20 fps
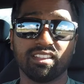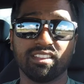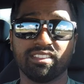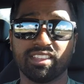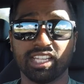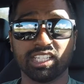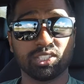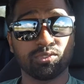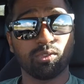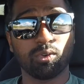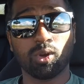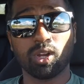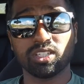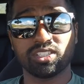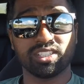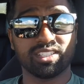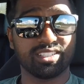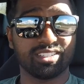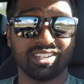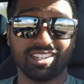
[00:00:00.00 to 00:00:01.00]
Thanks for
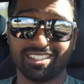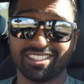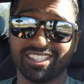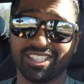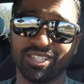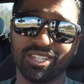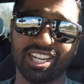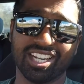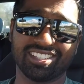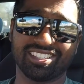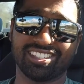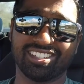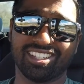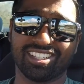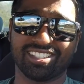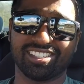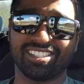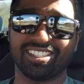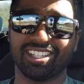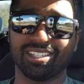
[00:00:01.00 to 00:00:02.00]
watching. I'll see you guys the
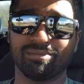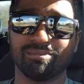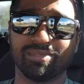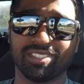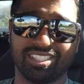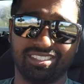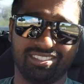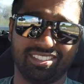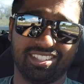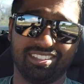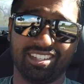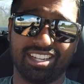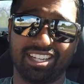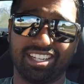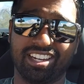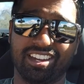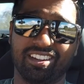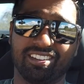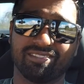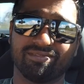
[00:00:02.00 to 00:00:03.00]
next time. Take
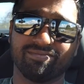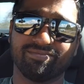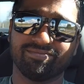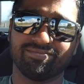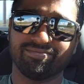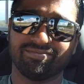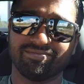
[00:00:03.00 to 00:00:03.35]
care.